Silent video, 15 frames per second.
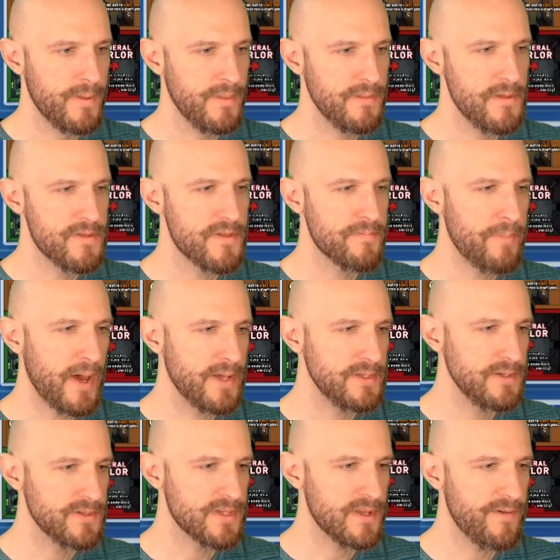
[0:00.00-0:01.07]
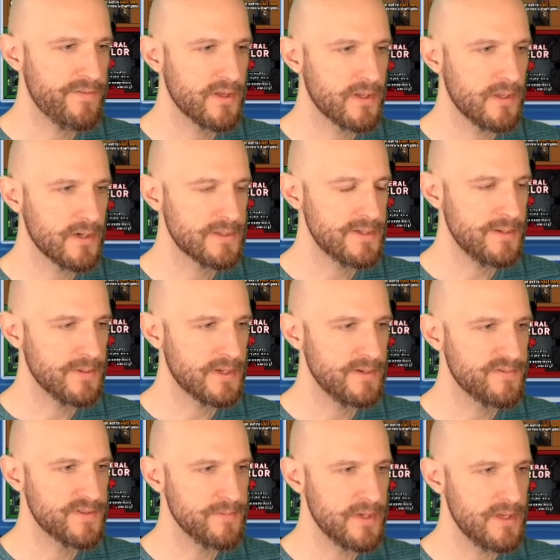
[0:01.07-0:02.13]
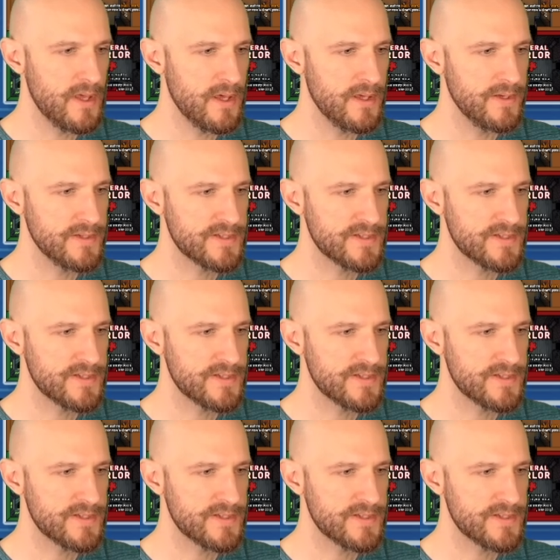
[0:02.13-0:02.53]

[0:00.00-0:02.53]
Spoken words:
This is bad news. If the clock tower gives me a